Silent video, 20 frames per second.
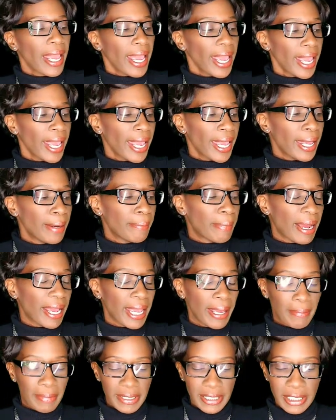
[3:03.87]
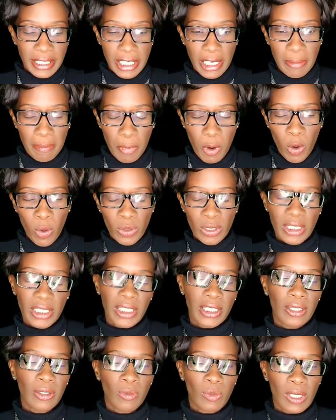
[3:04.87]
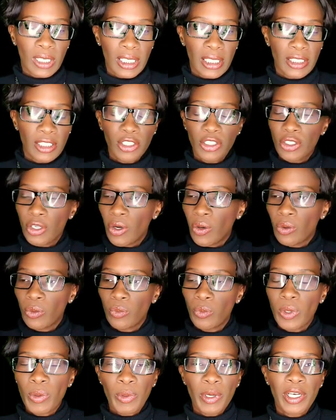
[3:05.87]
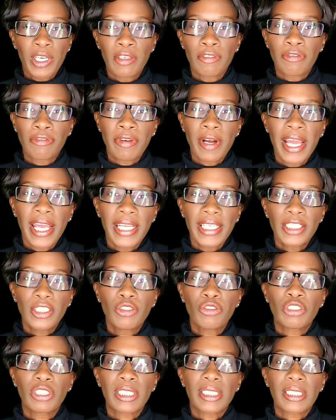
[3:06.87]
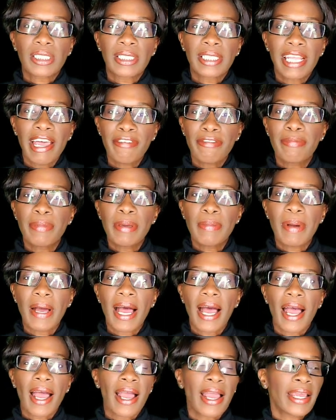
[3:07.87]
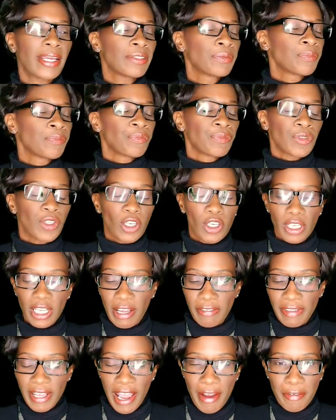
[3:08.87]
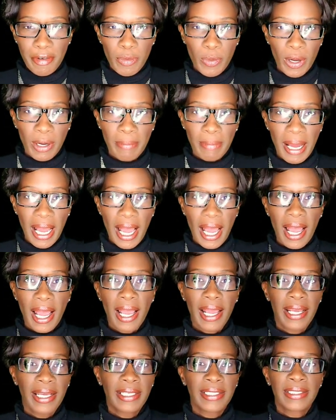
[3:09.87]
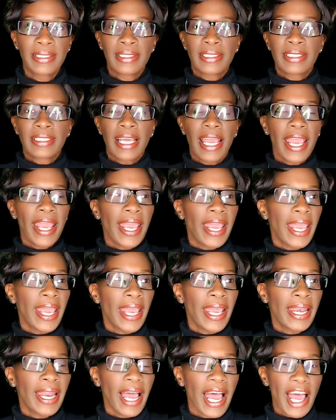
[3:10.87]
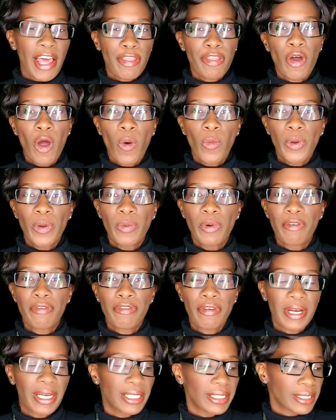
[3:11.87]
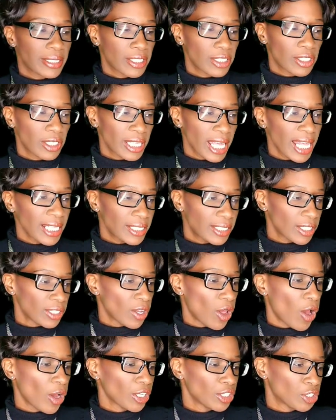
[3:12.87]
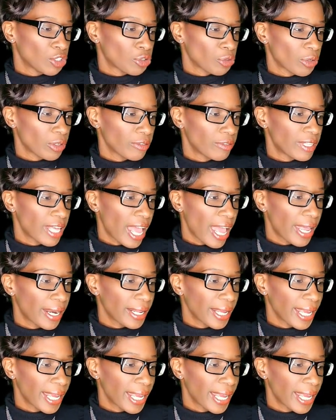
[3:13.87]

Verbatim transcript: And Miami's tip whole deal was, you know, we were good friends. You just left me behind. You left everyone behind. And I thought we were friends. So that's the long and short of that.